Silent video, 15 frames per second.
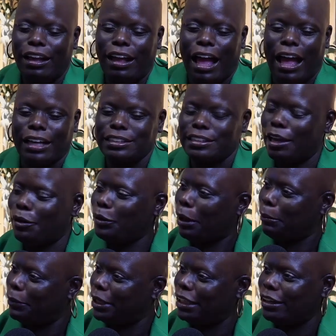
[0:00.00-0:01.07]
I say what I
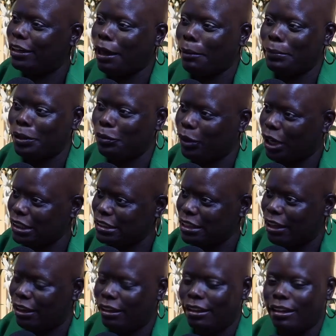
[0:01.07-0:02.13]
mean and I mean what I
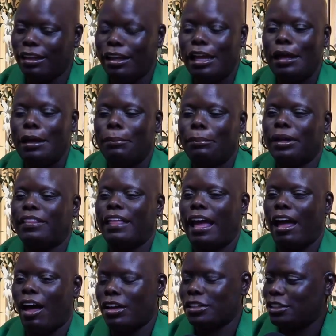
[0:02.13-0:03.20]
say. But that
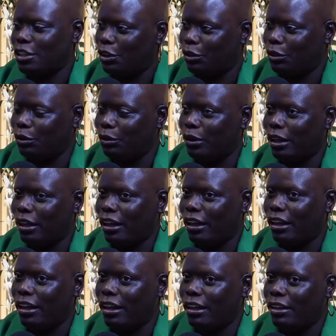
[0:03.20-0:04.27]
also
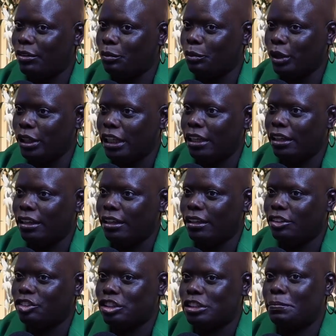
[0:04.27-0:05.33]
really
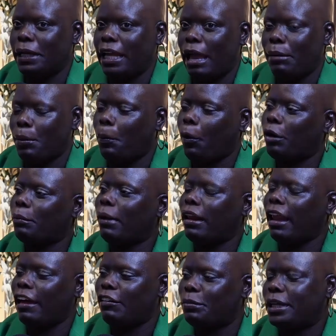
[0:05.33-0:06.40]
just became a part of my
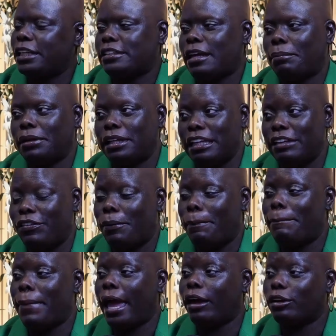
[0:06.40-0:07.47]
life because I believe in
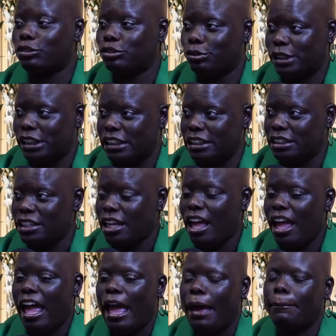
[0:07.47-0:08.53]
boundaries,
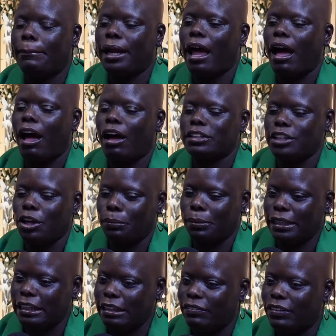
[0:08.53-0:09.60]
but I also
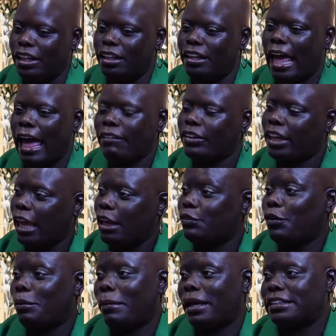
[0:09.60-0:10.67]
believe in advocating
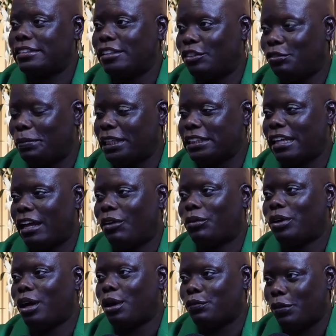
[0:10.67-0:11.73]
for myself because I don't
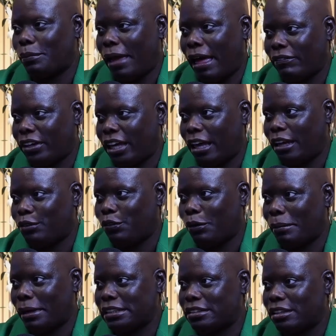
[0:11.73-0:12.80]
come from advocating for
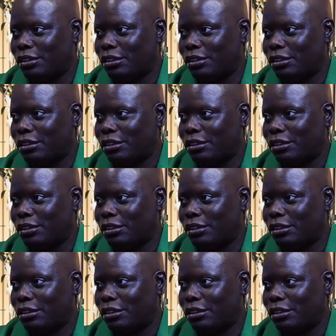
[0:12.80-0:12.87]
myself.